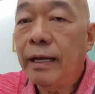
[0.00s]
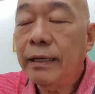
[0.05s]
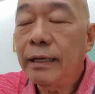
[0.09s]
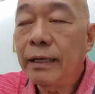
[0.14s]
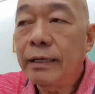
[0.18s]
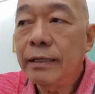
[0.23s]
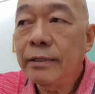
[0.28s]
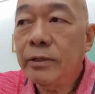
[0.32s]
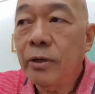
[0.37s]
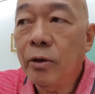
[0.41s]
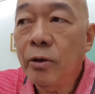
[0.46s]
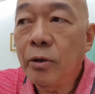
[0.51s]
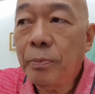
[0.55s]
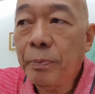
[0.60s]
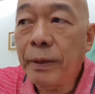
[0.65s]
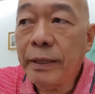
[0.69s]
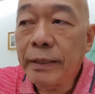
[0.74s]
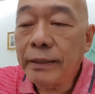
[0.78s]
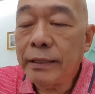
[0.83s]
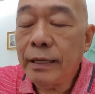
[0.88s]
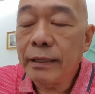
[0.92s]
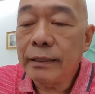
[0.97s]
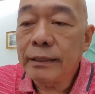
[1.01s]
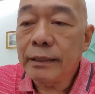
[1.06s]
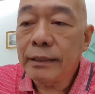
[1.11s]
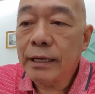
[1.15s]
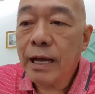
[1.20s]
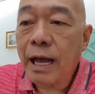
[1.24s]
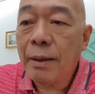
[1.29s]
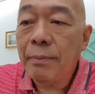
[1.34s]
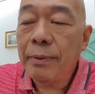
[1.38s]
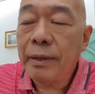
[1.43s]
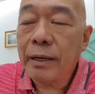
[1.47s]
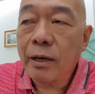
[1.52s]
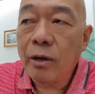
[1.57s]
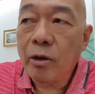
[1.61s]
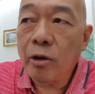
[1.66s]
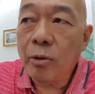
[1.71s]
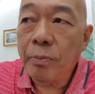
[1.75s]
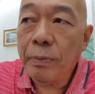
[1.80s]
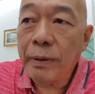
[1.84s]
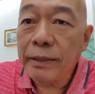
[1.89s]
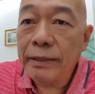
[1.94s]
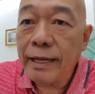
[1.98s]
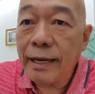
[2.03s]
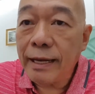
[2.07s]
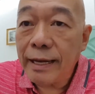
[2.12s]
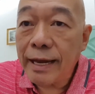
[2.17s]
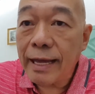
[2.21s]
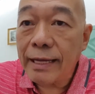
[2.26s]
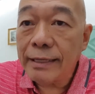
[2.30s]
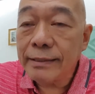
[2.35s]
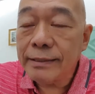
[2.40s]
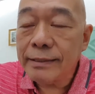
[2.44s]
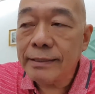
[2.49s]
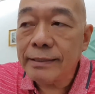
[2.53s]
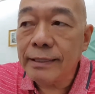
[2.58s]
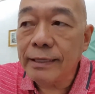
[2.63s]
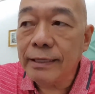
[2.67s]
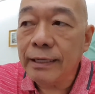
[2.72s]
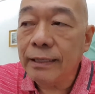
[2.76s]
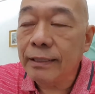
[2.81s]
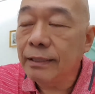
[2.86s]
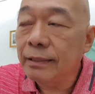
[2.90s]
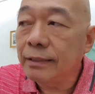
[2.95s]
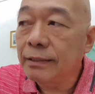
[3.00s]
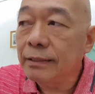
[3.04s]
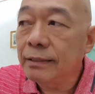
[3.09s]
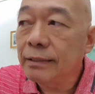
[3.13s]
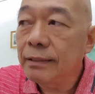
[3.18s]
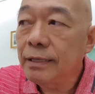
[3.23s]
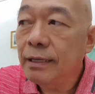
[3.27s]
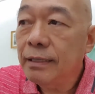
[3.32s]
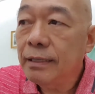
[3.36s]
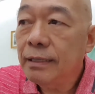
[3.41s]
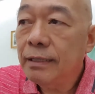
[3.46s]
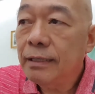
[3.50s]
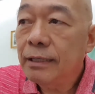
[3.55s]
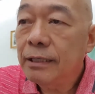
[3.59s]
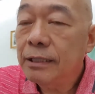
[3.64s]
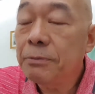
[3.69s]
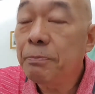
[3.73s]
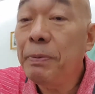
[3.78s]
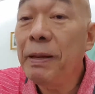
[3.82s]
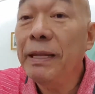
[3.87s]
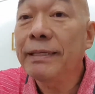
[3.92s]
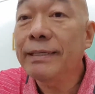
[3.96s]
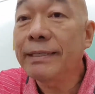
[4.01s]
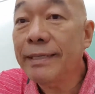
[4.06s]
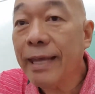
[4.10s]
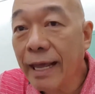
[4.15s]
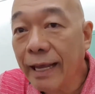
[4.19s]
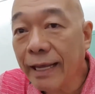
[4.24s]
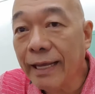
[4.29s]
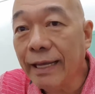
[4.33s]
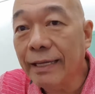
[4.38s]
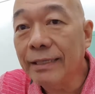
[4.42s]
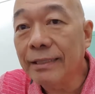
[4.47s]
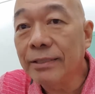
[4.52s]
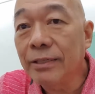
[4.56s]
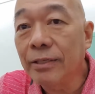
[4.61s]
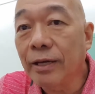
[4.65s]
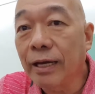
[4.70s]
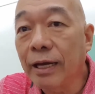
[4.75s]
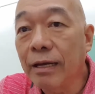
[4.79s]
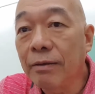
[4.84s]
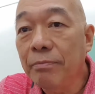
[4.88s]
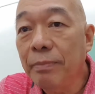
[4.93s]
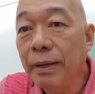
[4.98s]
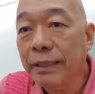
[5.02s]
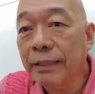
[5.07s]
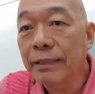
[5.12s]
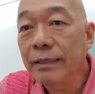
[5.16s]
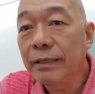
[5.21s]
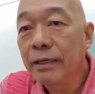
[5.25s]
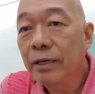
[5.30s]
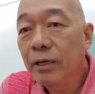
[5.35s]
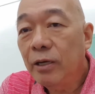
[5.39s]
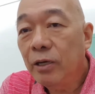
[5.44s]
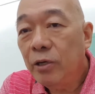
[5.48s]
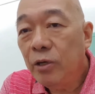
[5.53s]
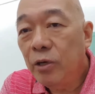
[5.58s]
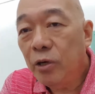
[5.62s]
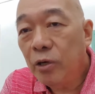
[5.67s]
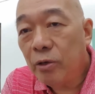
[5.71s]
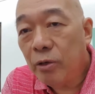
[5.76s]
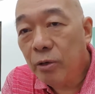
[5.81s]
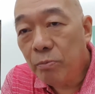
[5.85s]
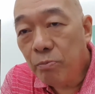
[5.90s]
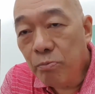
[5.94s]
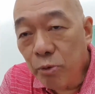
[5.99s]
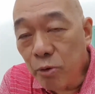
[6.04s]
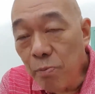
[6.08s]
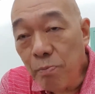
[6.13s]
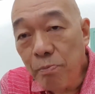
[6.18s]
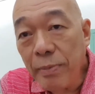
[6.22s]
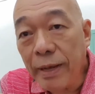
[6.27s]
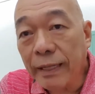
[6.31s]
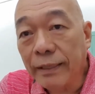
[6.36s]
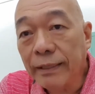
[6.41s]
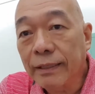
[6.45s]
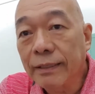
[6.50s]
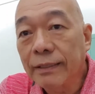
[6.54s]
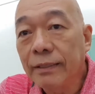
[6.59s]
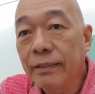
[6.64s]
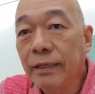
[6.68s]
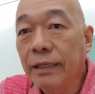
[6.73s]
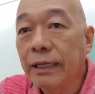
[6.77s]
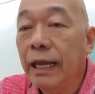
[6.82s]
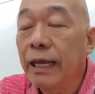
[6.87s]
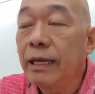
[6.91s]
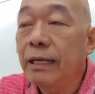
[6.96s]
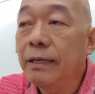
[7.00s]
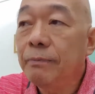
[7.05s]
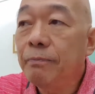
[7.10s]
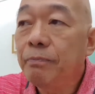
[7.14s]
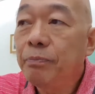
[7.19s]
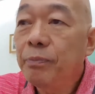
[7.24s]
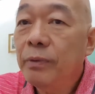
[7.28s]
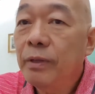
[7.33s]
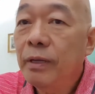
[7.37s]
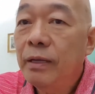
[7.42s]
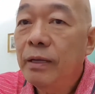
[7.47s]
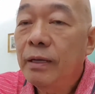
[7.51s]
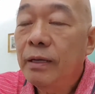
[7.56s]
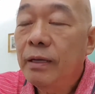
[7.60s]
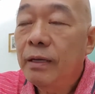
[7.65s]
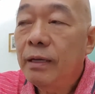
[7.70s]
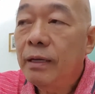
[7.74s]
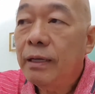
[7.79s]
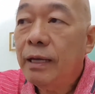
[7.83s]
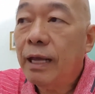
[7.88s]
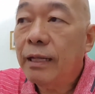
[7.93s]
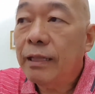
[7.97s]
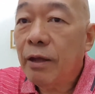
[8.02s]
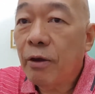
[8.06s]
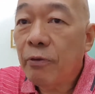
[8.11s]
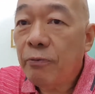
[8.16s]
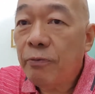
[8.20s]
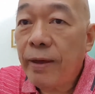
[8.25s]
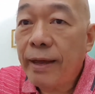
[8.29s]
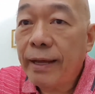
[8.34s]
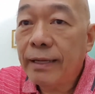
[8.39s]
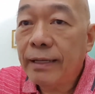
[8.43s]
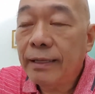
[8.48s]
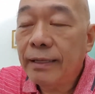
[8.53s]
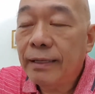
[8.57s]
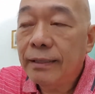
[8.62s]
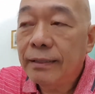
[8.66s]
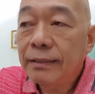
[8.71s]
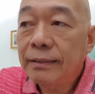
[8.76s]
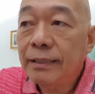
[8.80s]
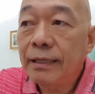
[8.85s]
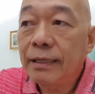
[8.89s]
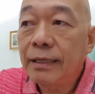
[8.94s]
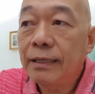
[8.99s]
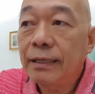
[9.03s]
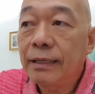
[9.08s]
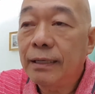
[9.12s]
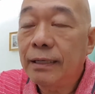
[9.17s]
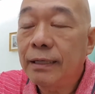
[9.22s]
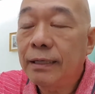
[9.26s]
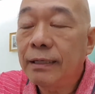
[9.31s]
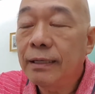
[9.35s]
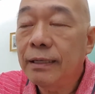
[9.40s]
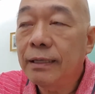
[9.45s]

is open, the camera opened the lens in split seconds, okay, but your movement, okay, can affect the